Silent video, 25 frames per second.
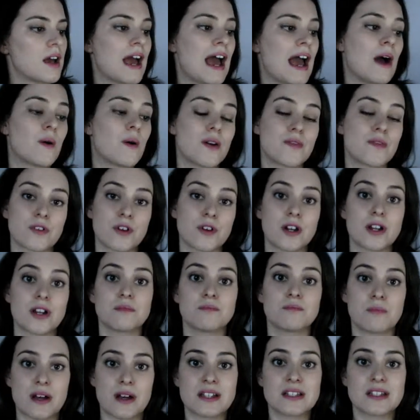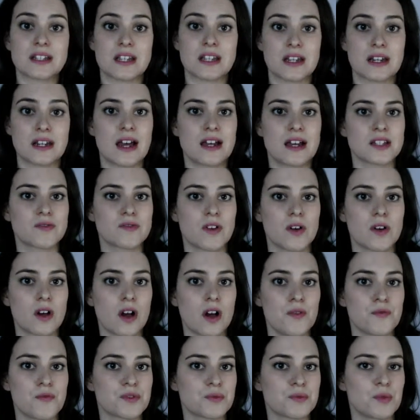However, my skin has
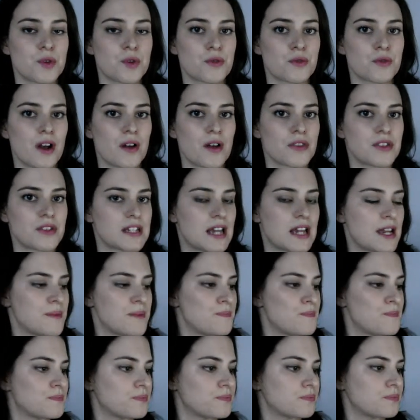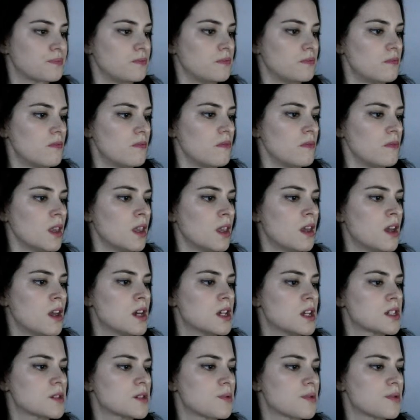felt comfortable throughout the day.
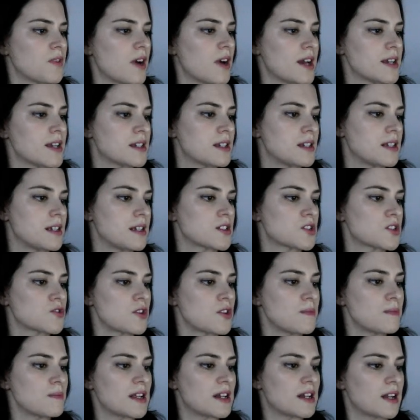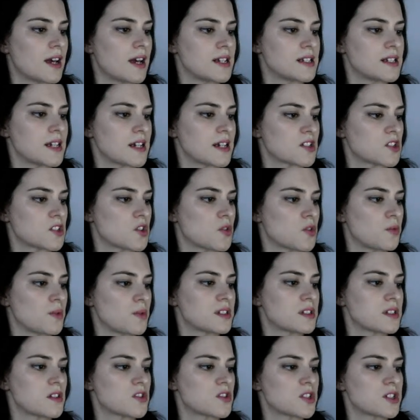To provide an extremely light texture
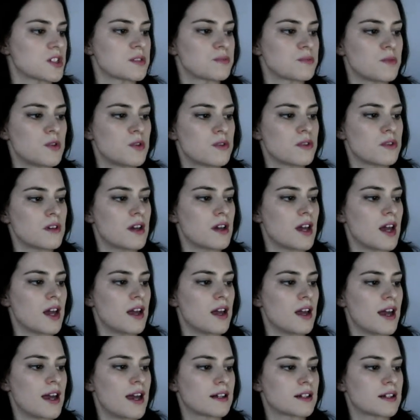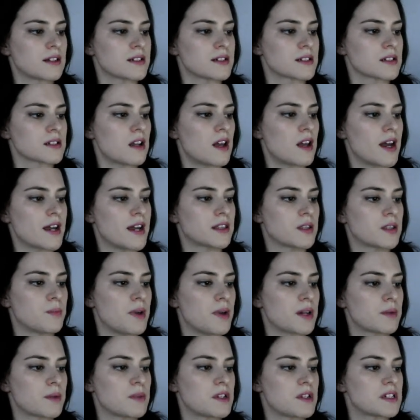with such a smooth, endless glide, the
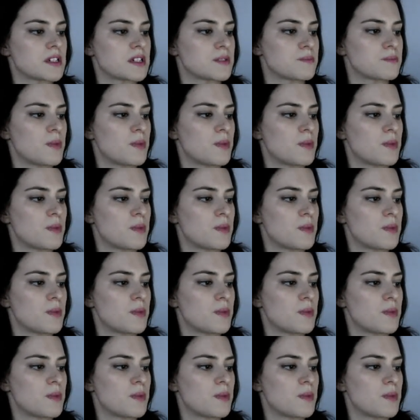pigment